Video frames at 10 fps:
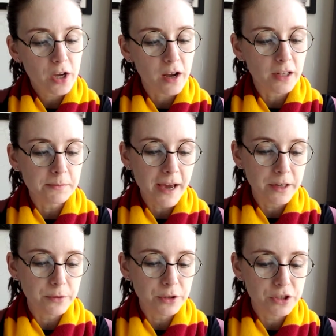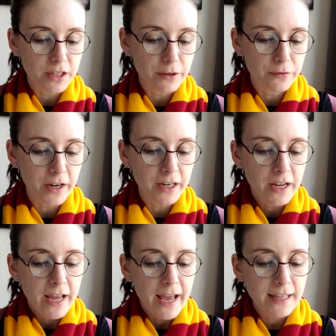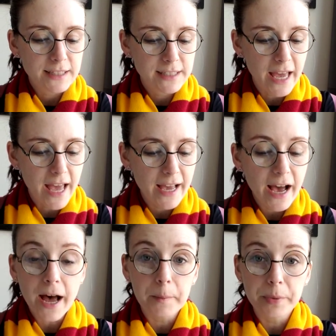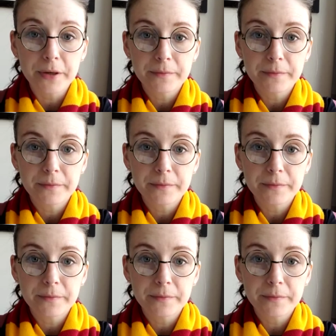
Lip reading: called Madame Hooch at the front, "and say up."